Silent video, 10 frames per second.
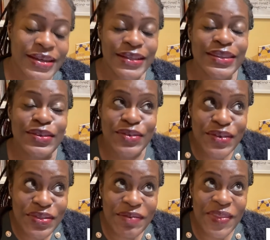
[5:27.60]
The
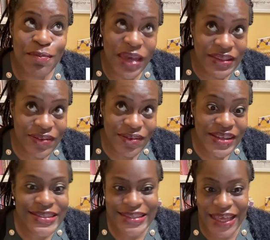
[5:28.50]
truth of the matter
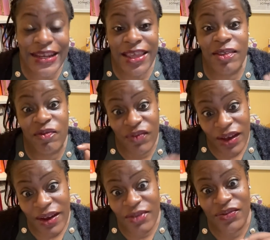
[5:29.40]
is that is
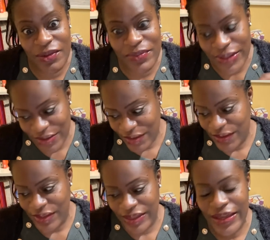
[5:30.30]
far from the
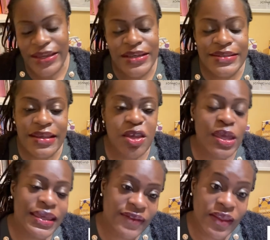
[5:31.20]
truth. So
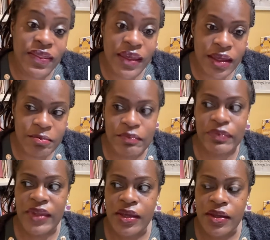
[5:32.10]
here's the thing.
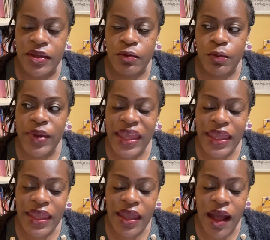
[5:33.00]

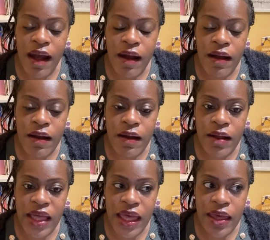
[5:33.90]
We
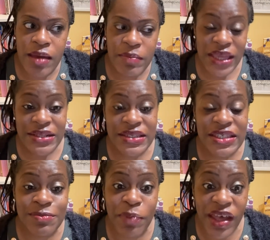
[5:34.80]
are
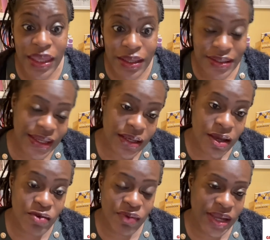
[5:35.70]
inspired in
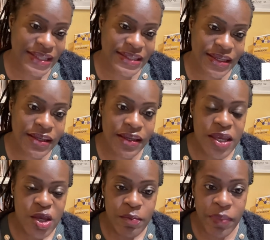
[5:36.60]
our writing
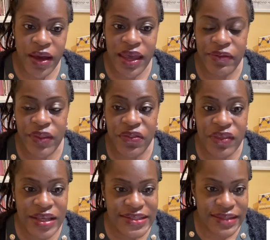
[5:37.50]
by the
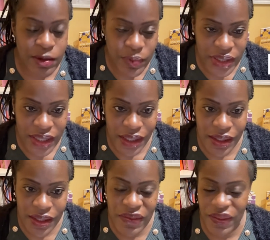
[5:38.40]
things that we
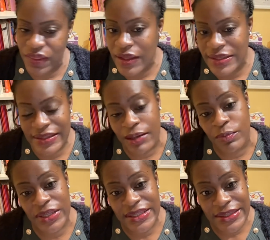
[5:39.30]
hear, the things
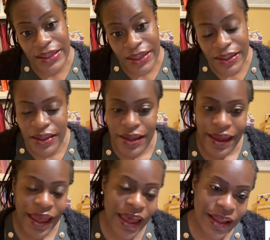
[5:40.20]
that we see,
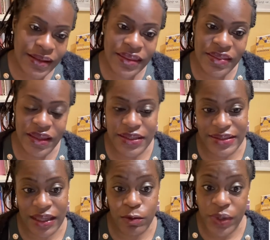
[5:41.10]
and the
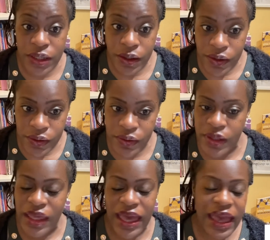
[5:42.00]
things that we know,
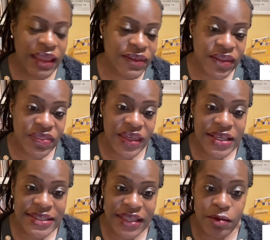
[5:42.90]
and the
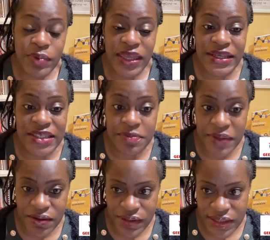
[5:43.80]
things that we
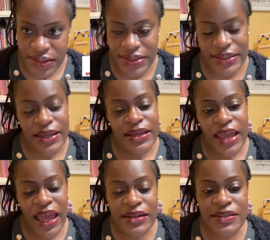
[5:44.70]
experience.
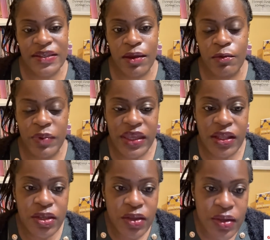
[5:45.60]
And so we
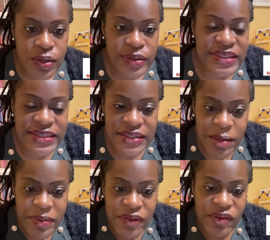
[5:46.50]
can use
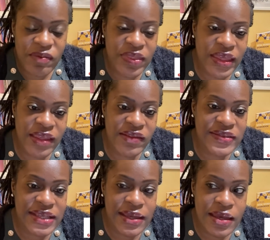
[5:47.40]
snippets of
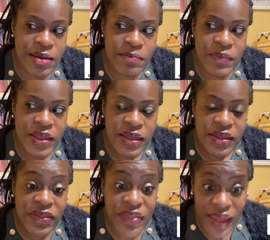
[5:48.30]
these
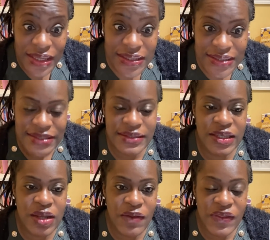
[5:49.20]
things,
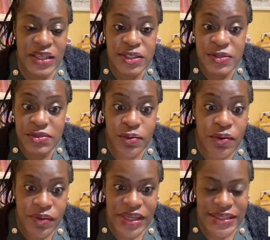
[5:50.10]
you know, these
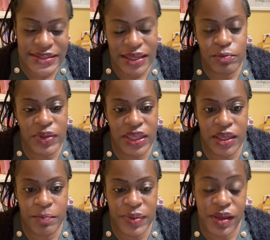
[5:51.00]
stories that
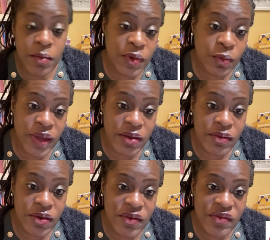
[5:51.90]
we become
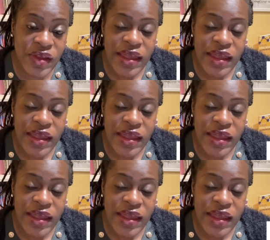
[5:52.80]
aware of,